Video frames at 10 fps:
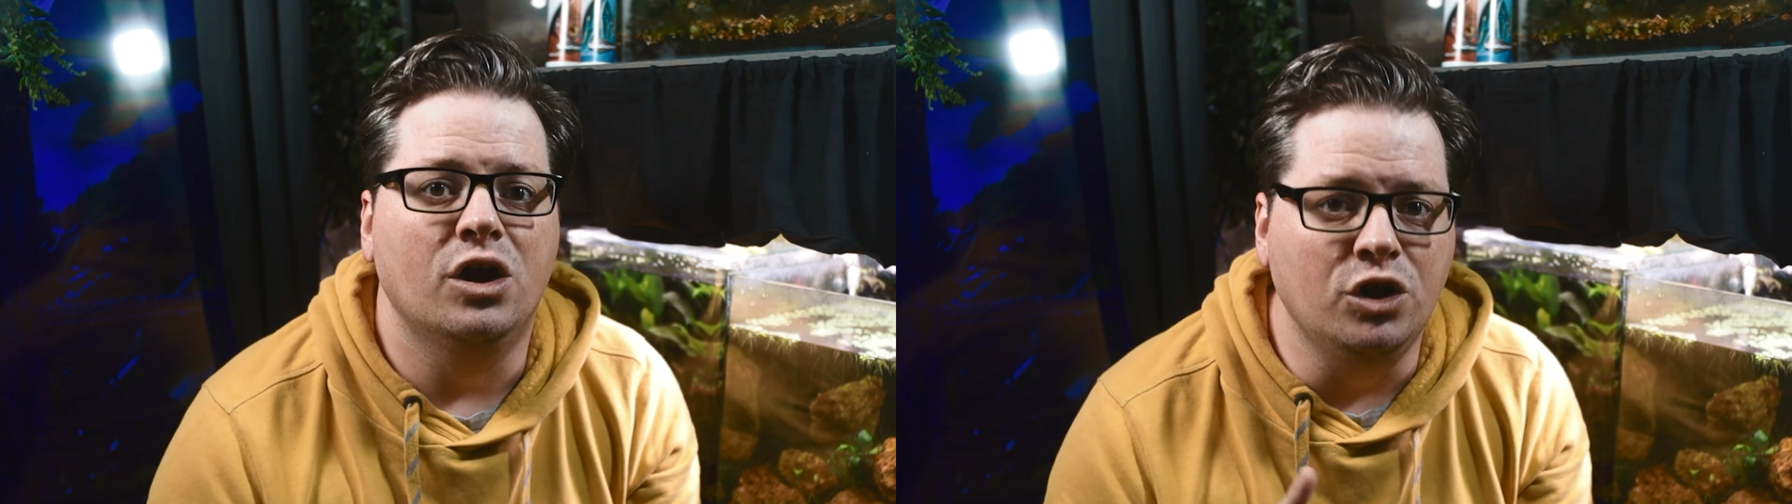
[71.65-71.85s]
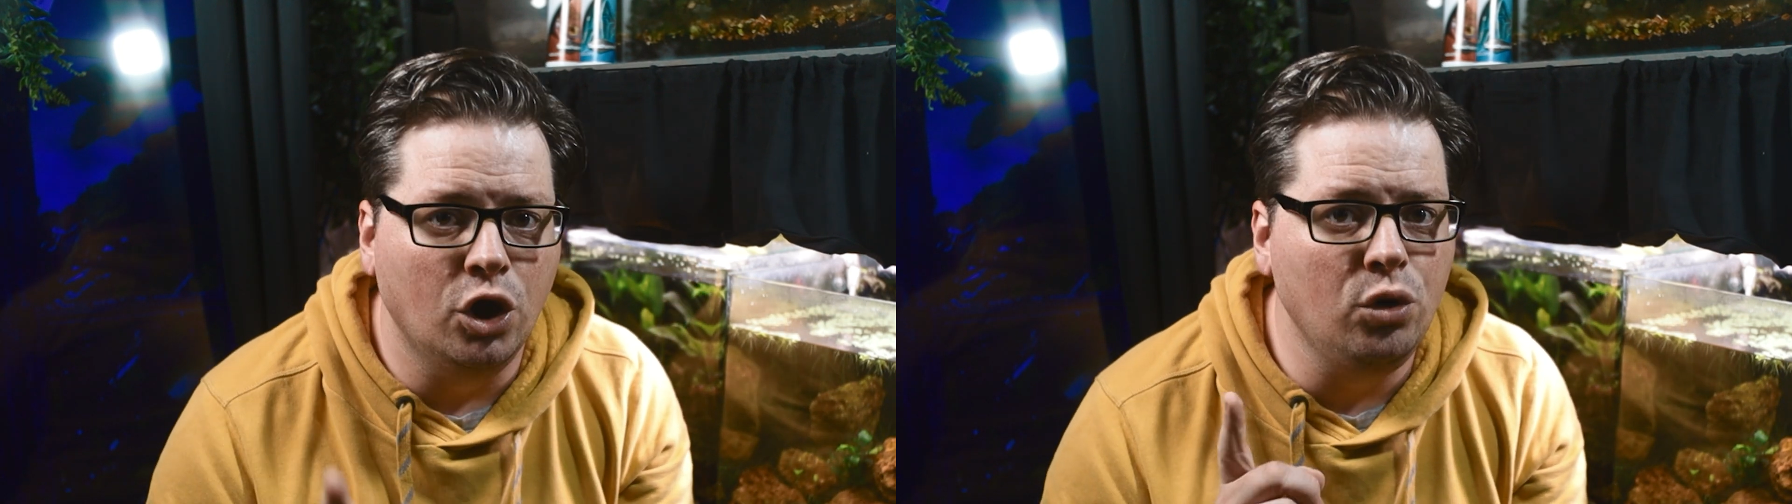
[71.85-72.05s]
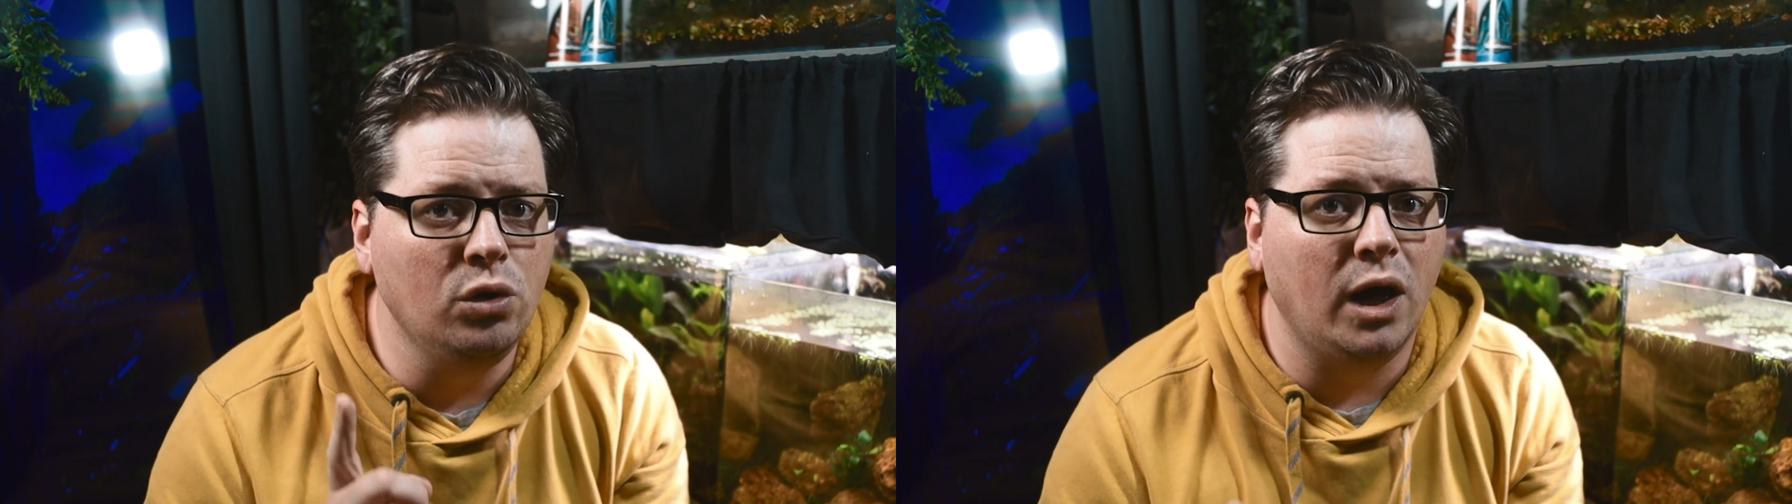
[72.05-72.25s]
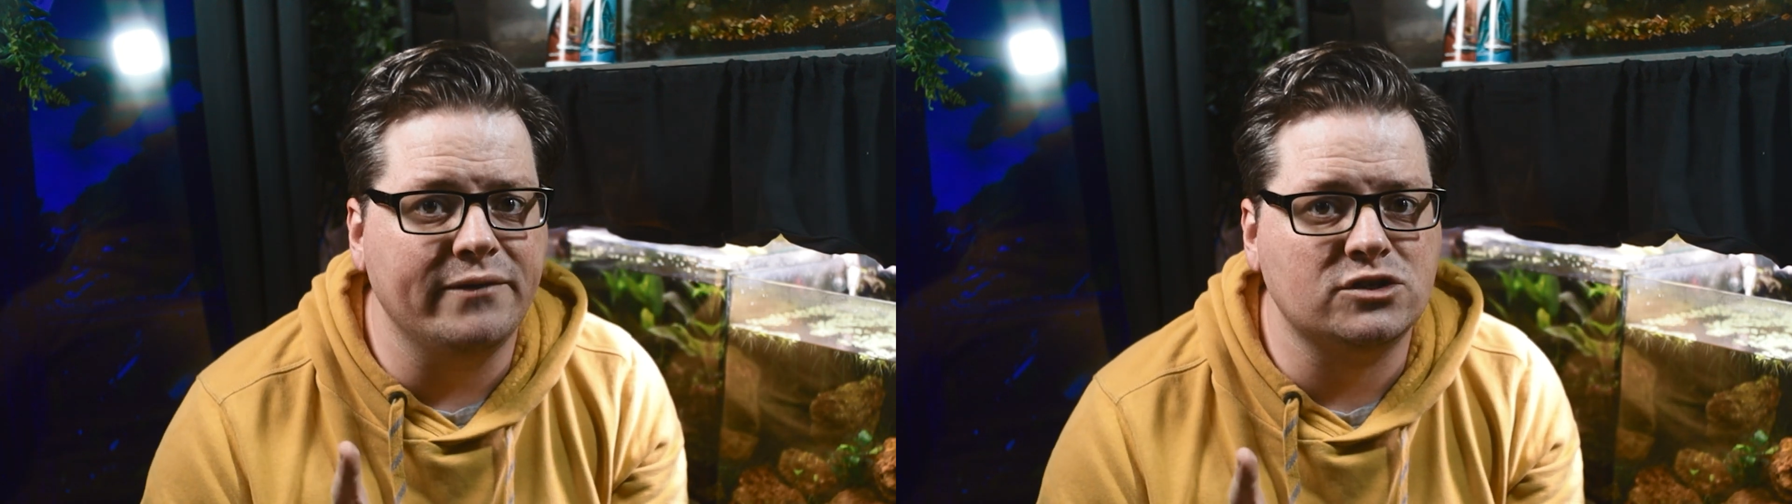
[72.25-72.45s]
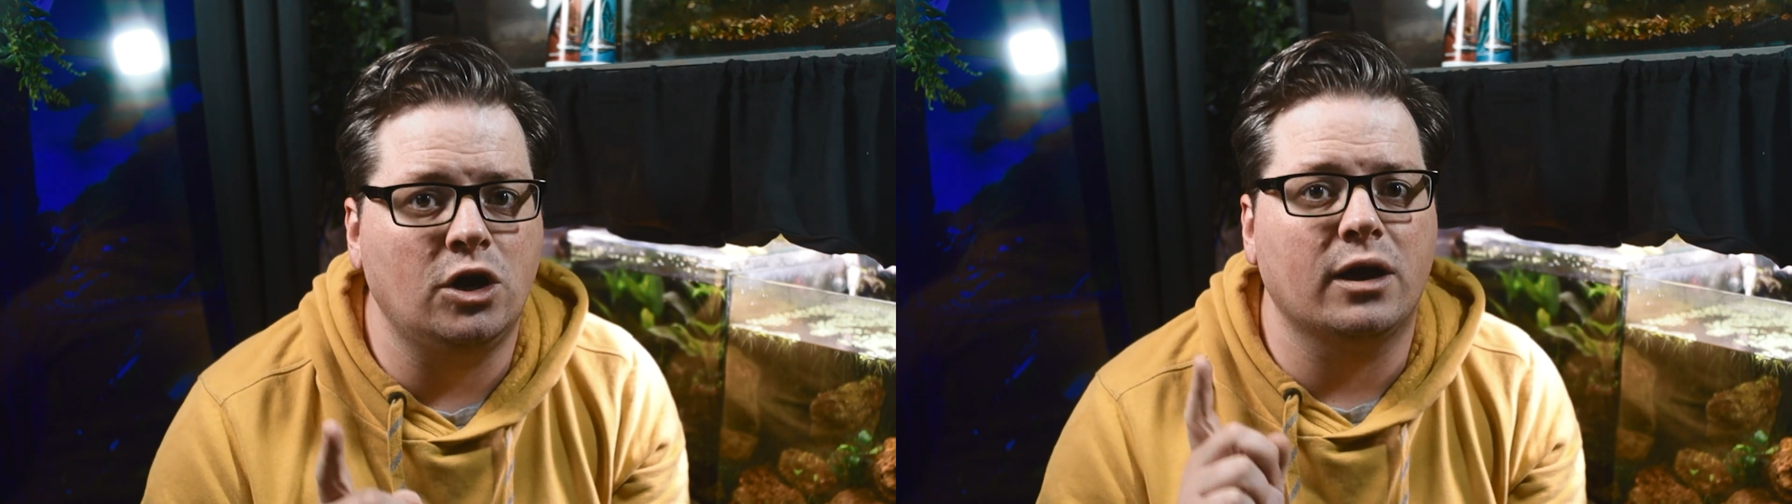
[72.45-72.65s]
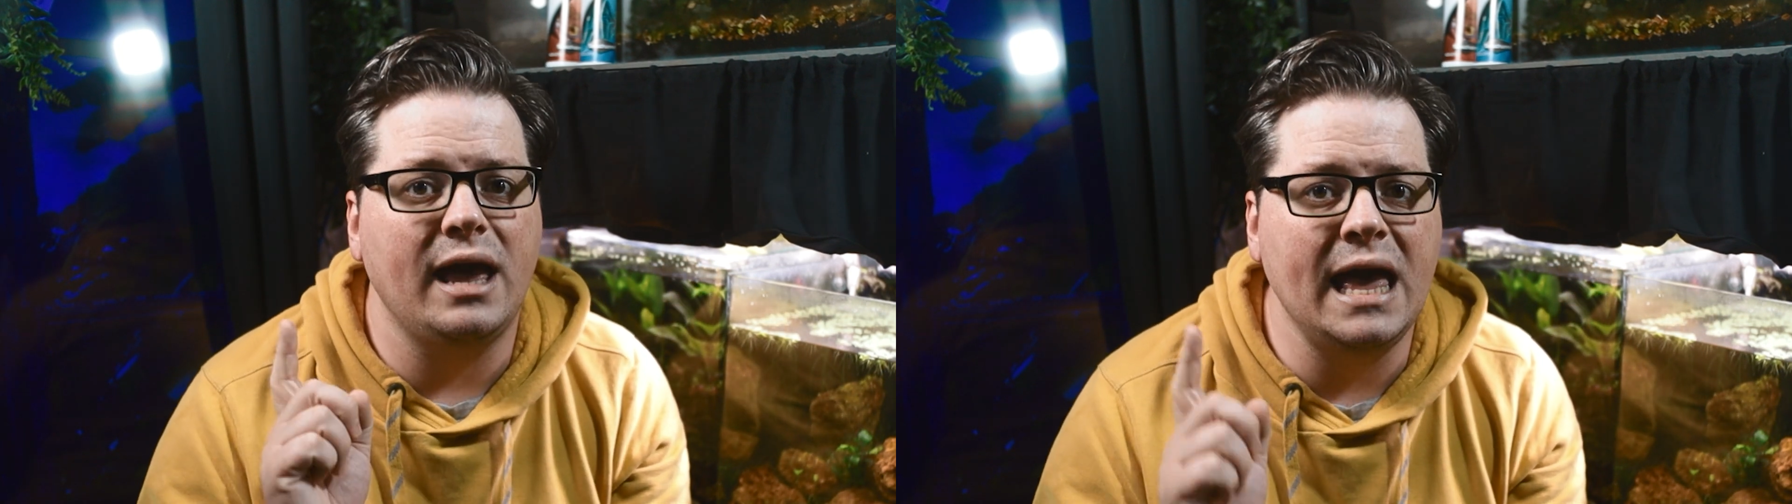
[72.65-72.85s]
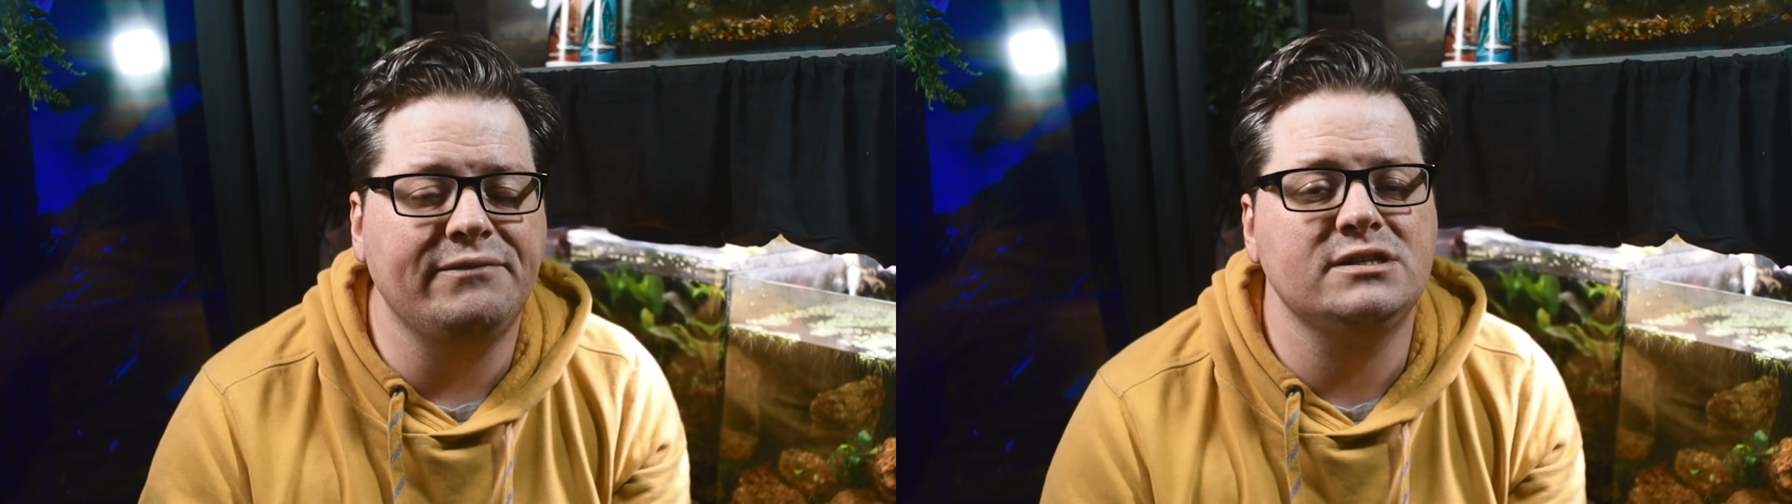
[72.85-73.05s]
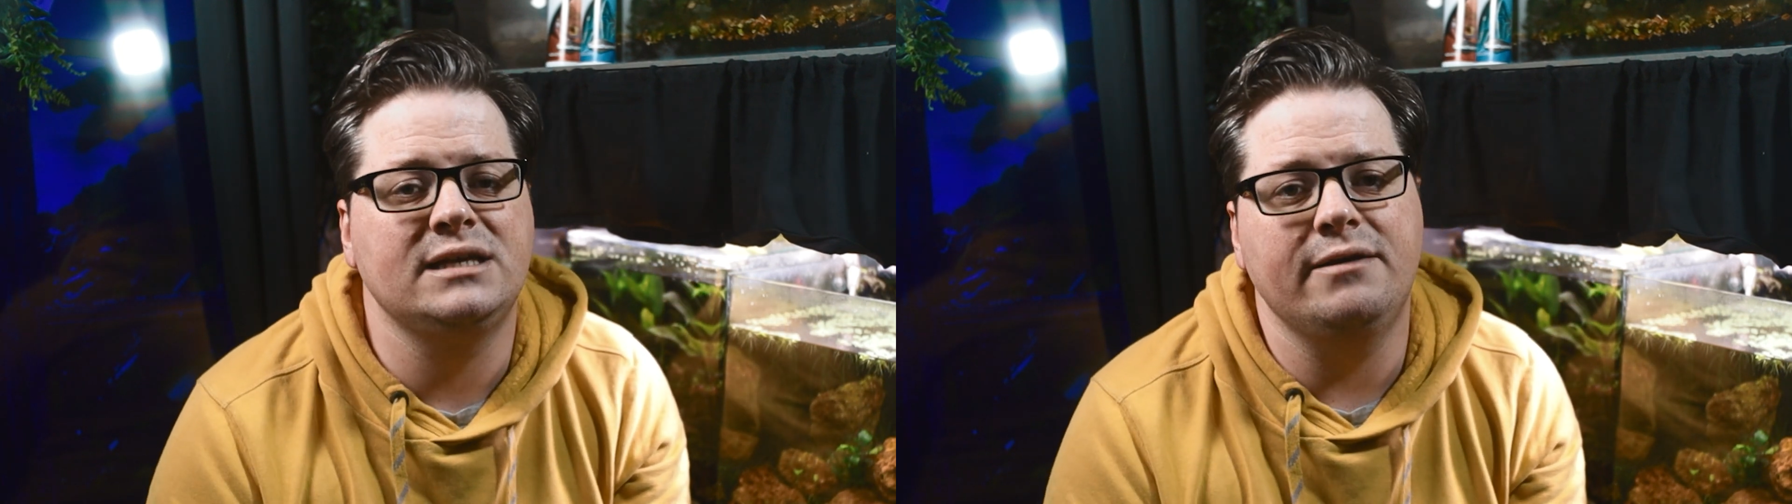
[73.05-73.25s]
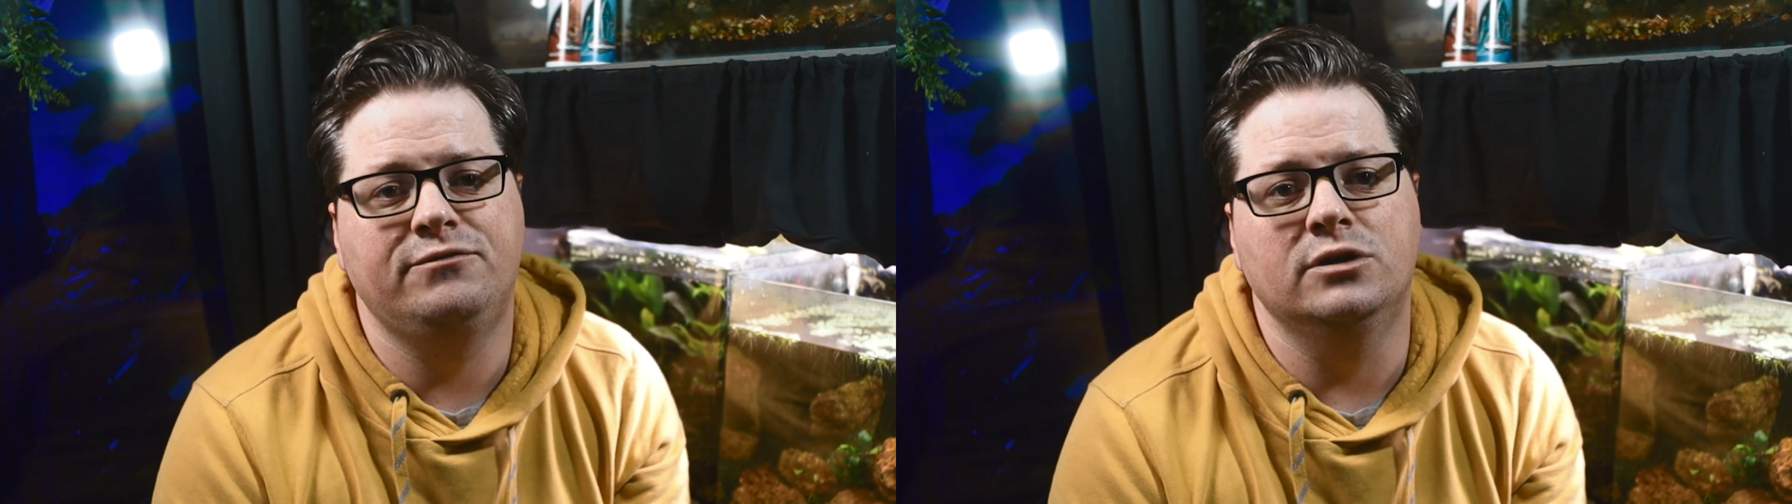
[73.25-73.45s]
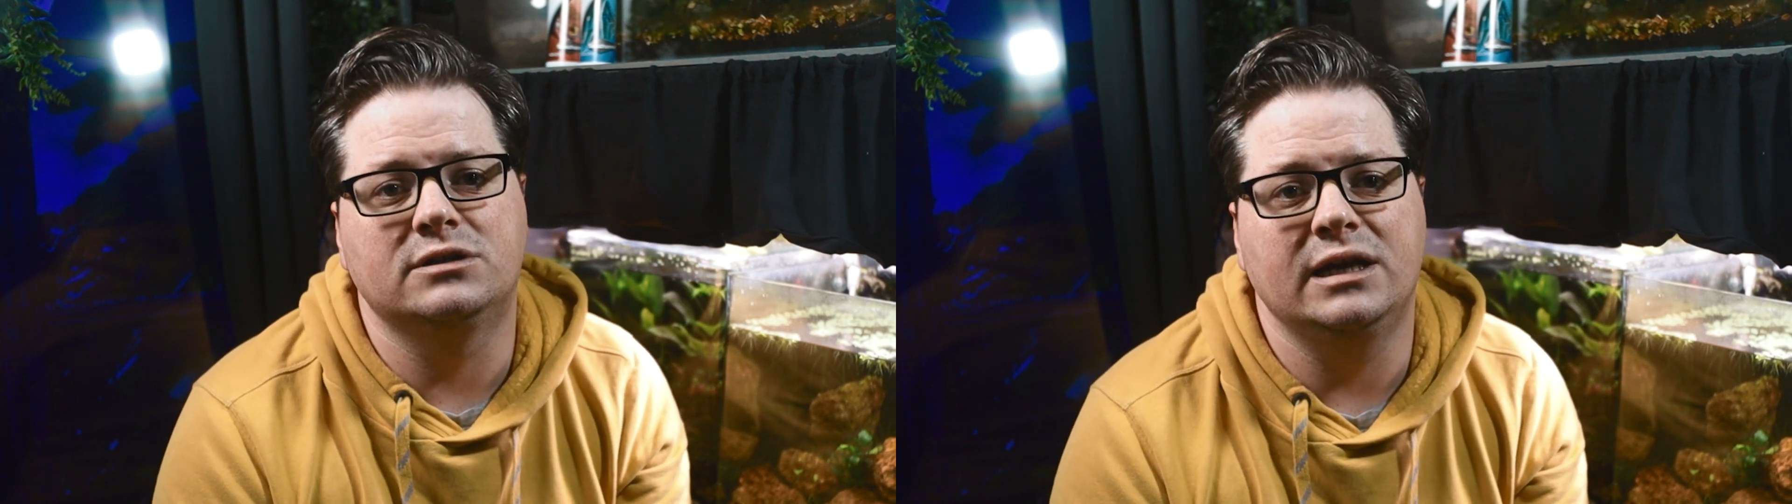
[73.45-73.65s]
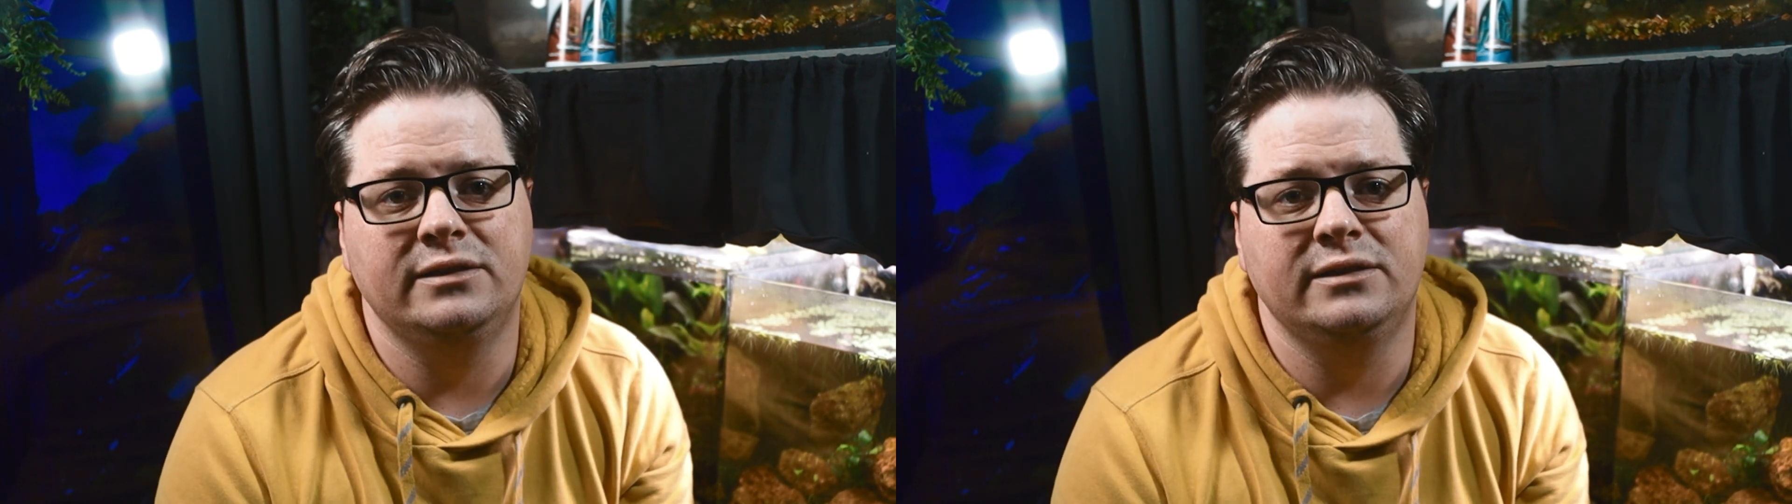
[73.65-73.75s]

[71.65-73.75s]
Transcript: no livestock ever set foot